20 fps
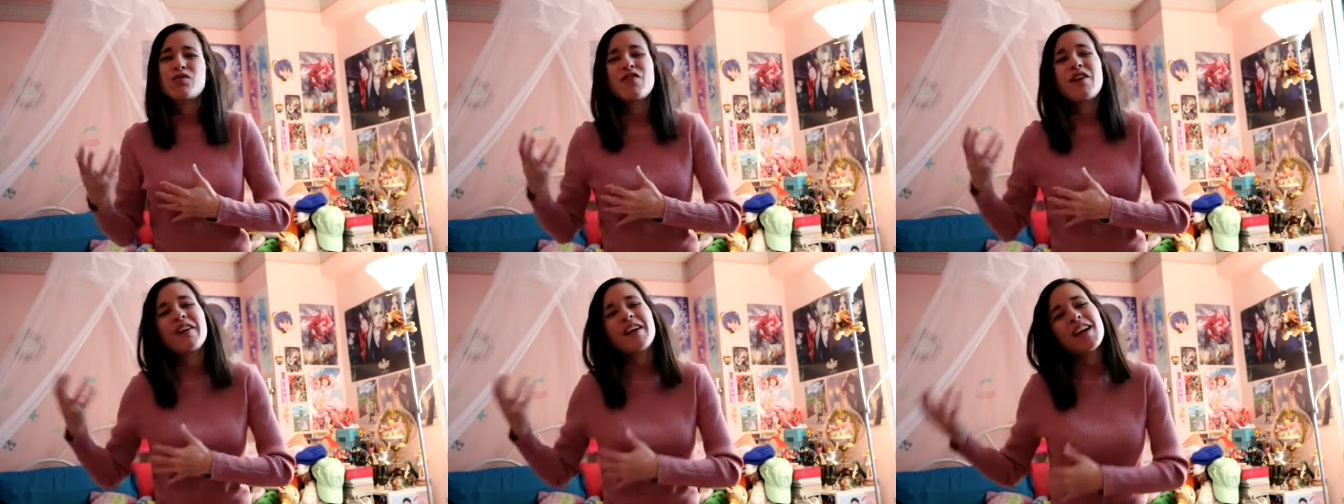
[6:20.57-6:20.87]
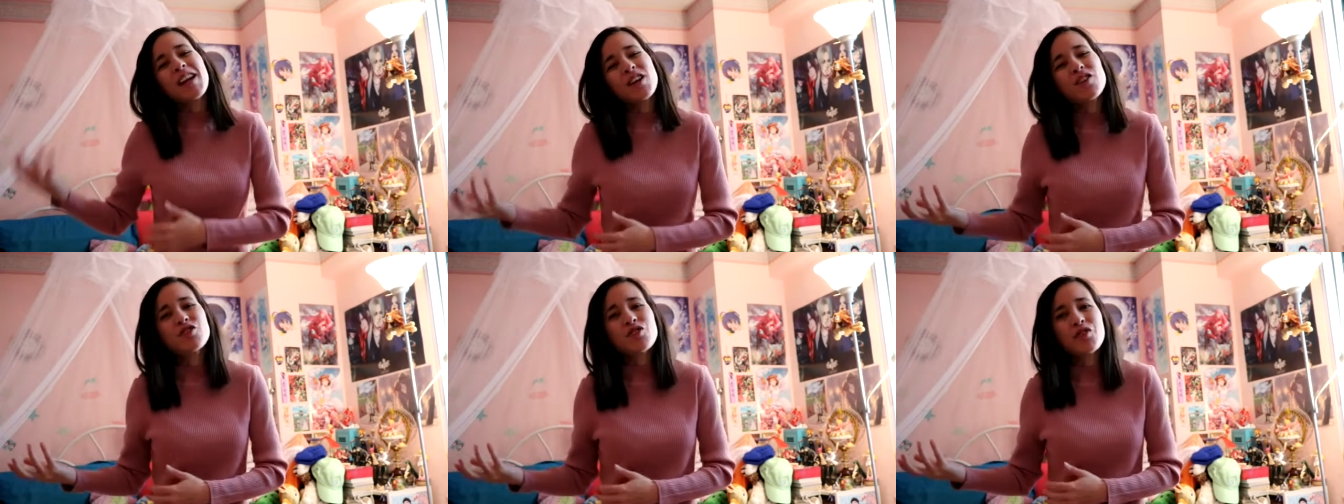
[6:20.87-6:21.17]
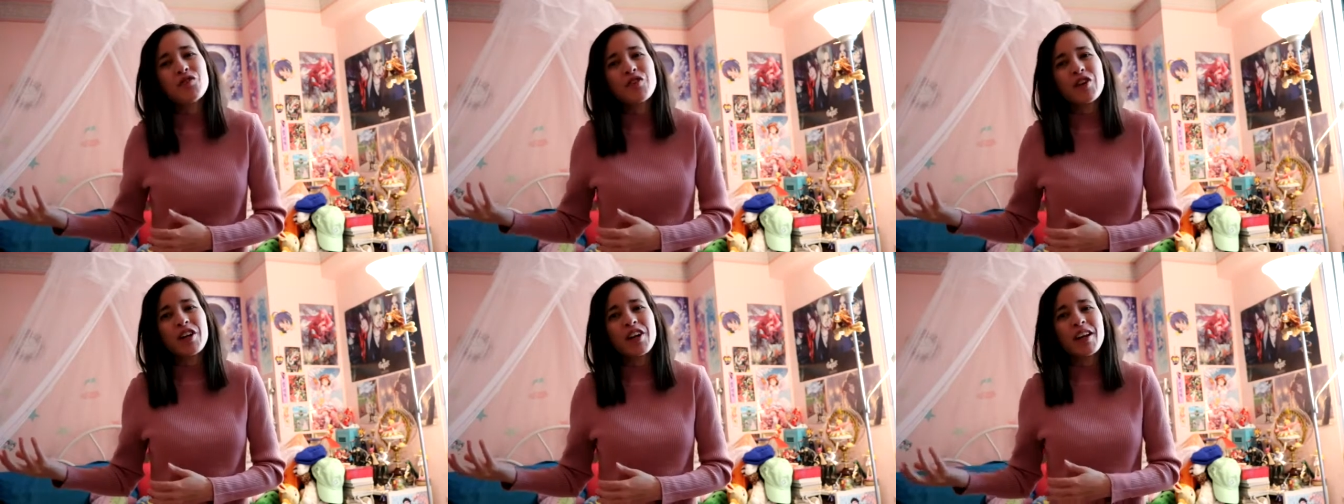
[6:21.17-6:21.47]
very
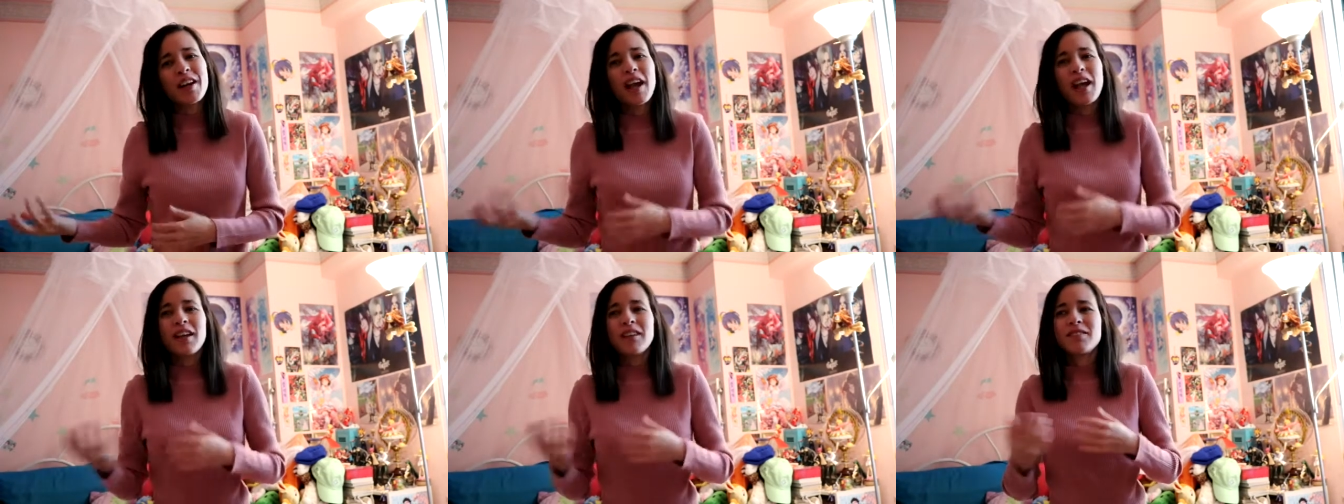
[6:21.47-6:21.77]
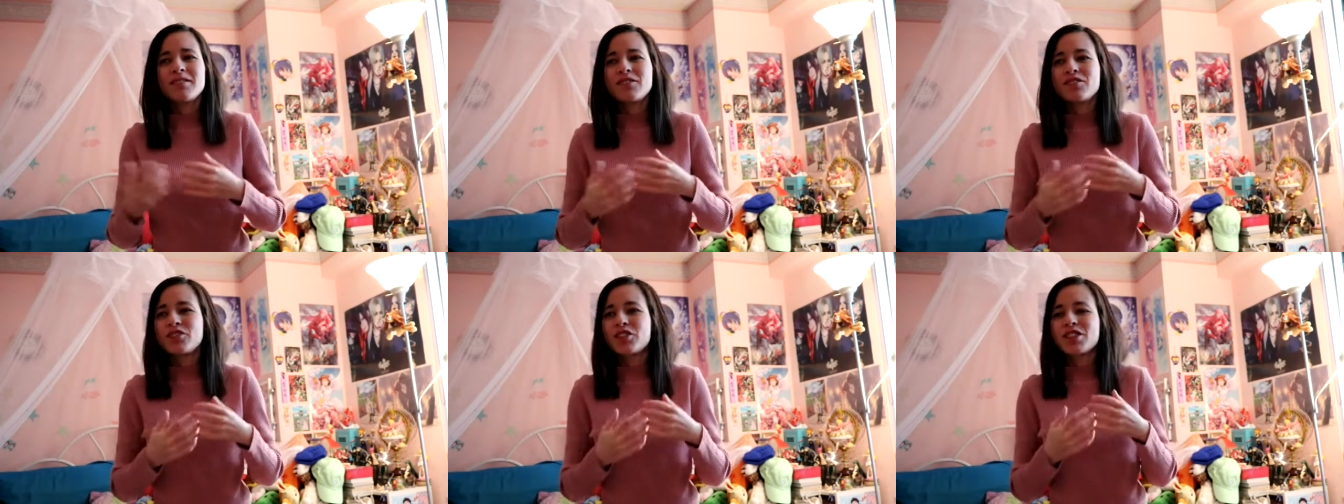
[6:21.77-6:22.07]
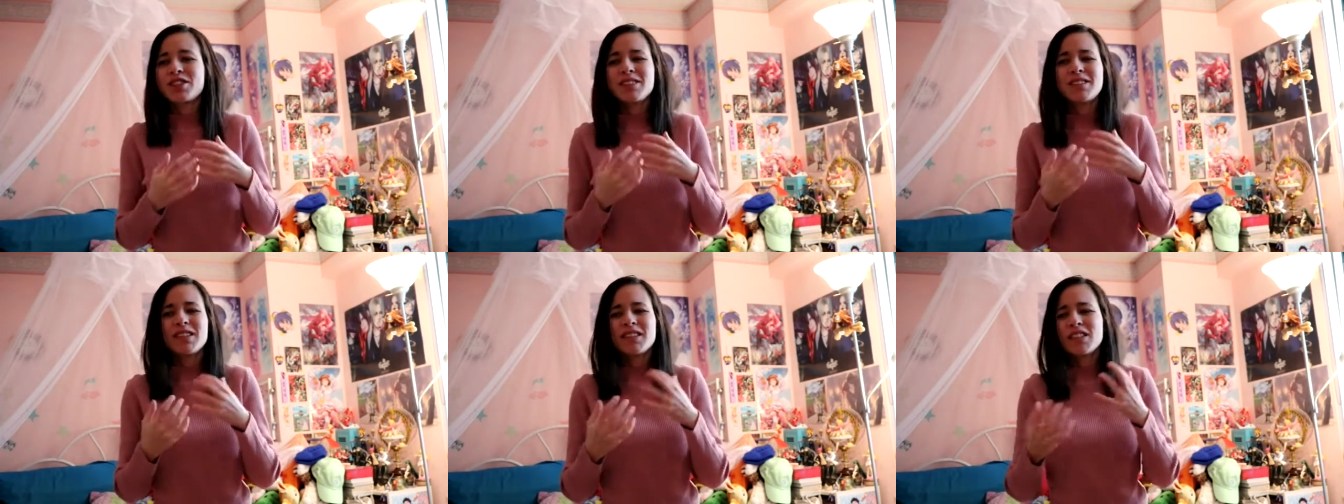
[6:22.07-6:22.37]
introverted and
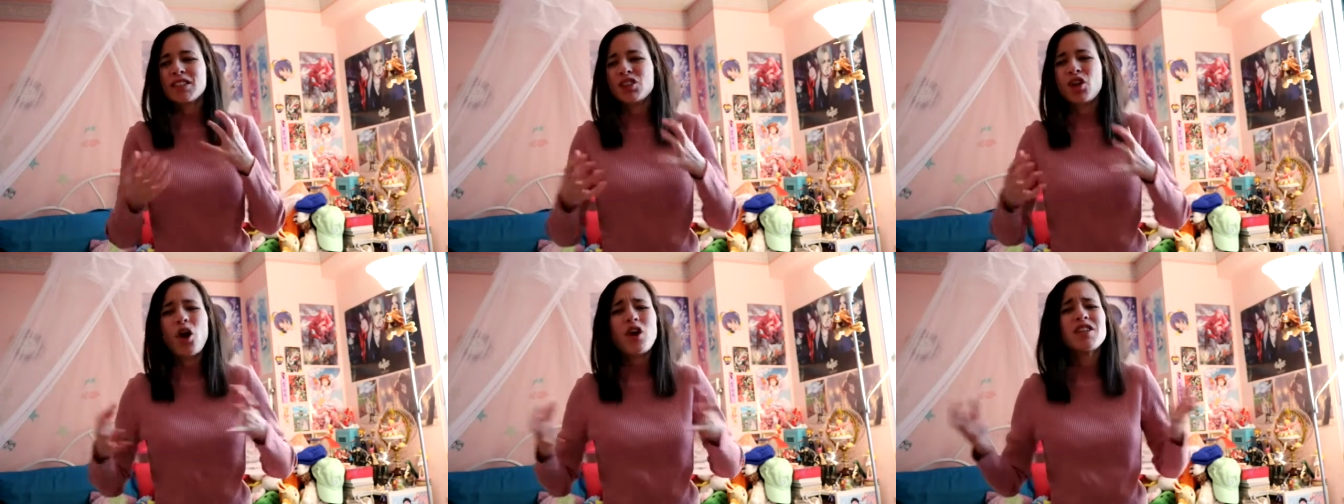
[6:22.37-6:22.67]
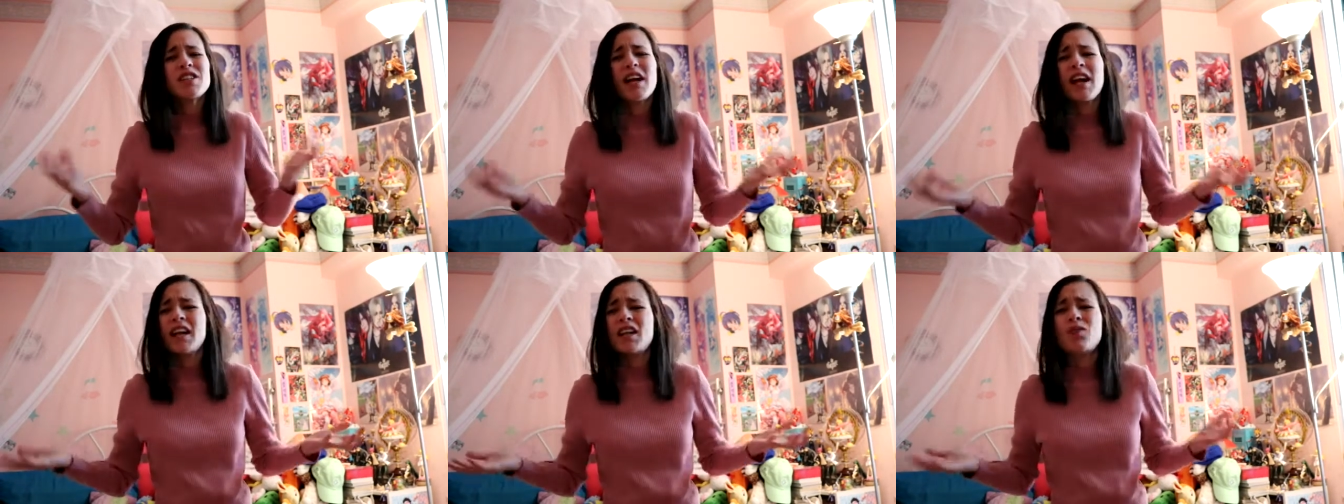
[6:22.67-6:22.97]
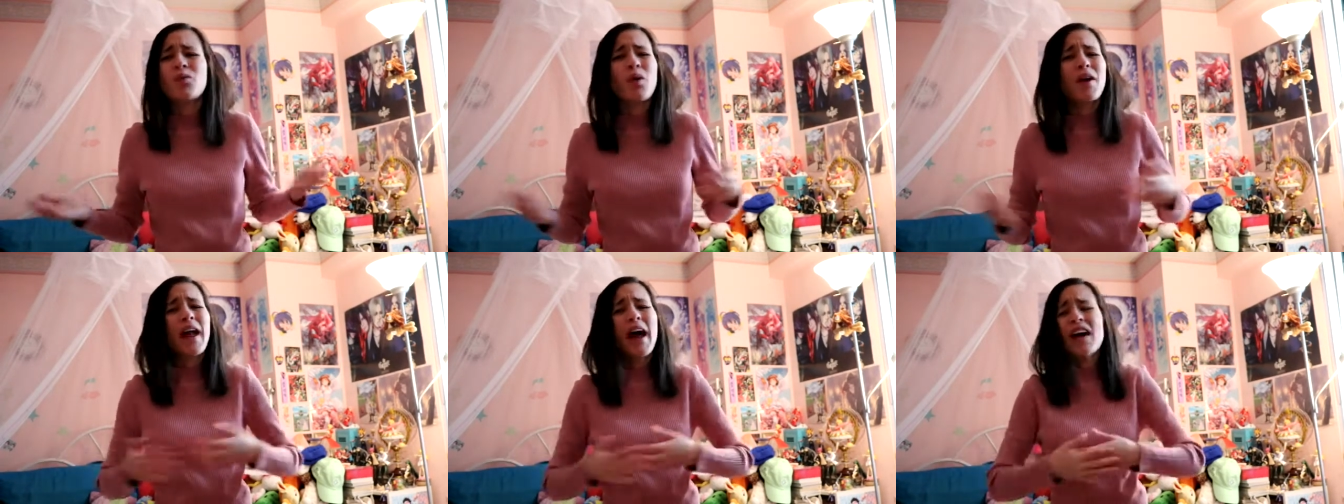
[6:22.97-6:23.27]
just doesn't talk to
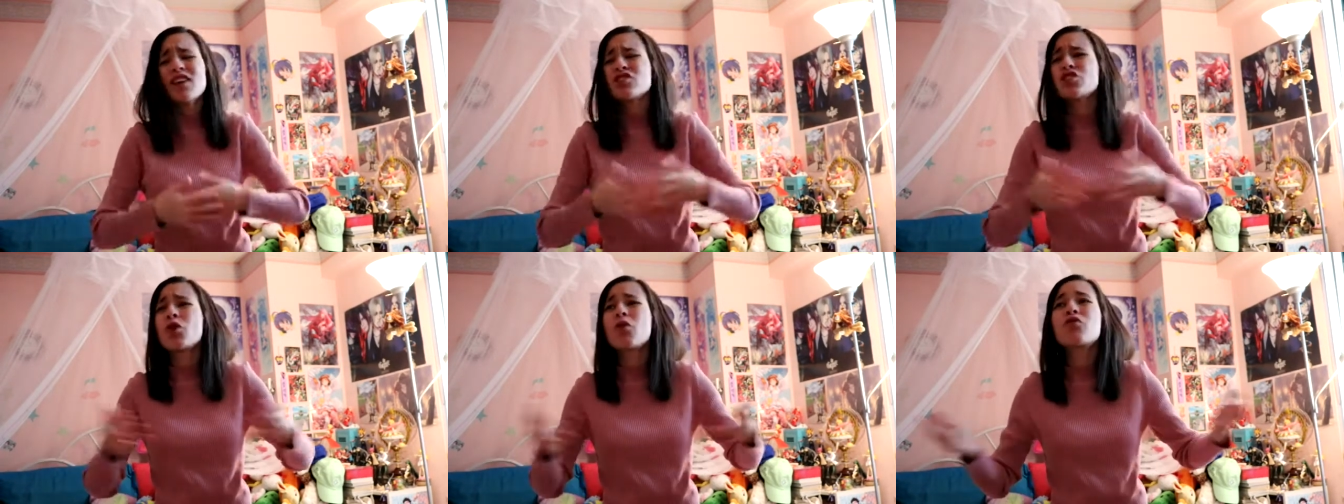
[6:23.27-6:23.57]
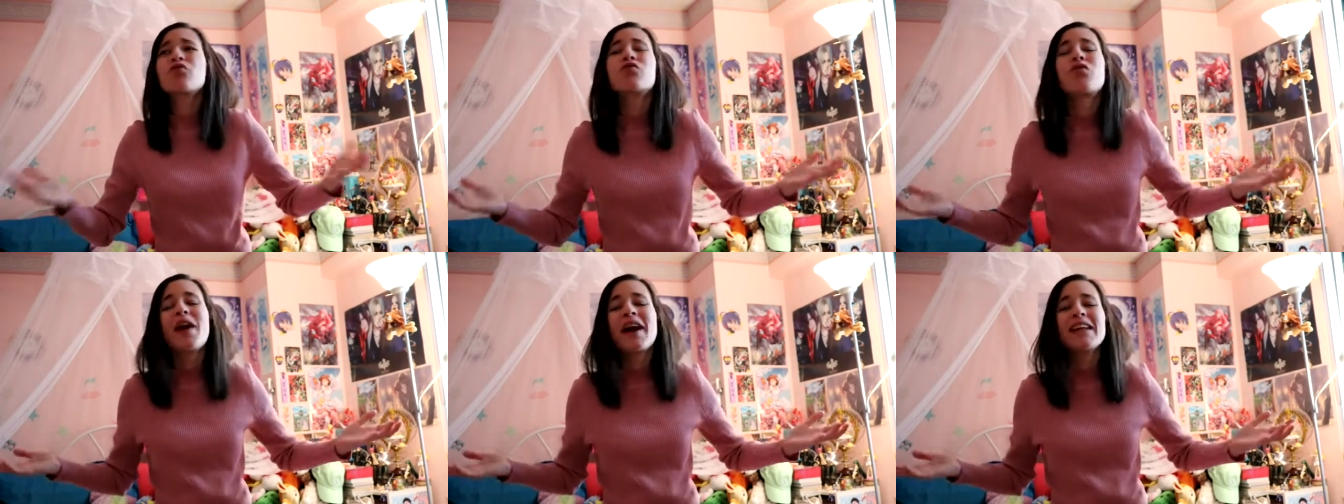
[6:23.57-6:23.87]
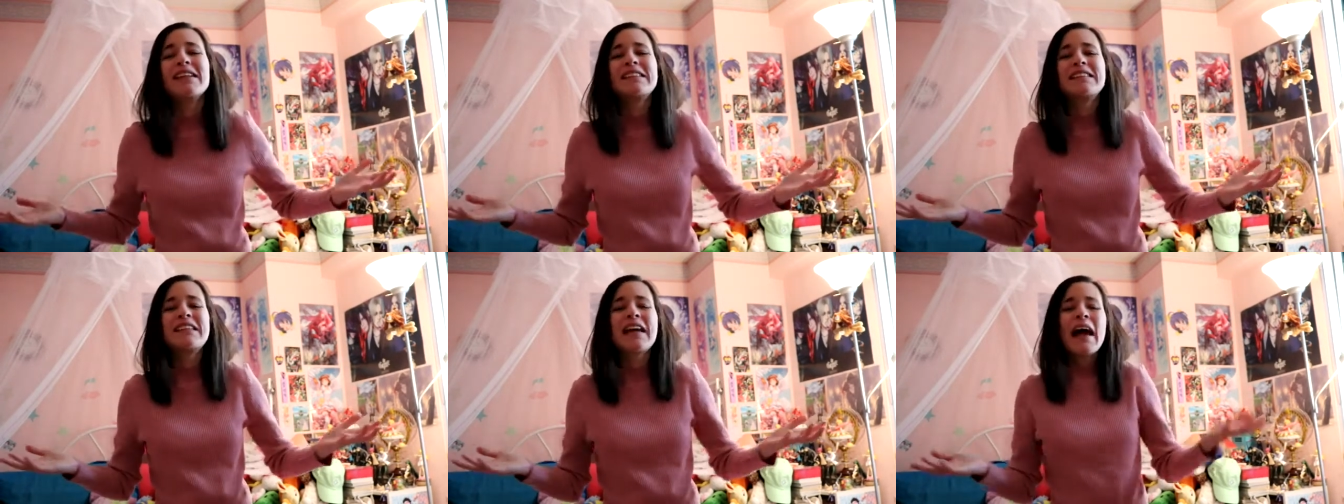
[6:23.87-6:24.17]
anyone, has no
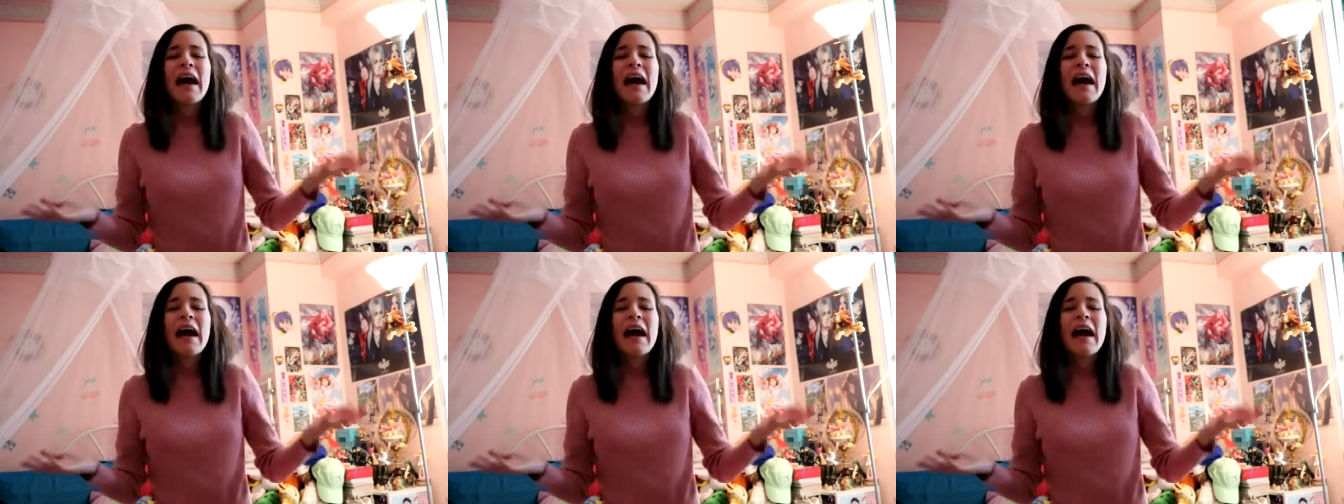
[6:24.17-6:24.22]
friends.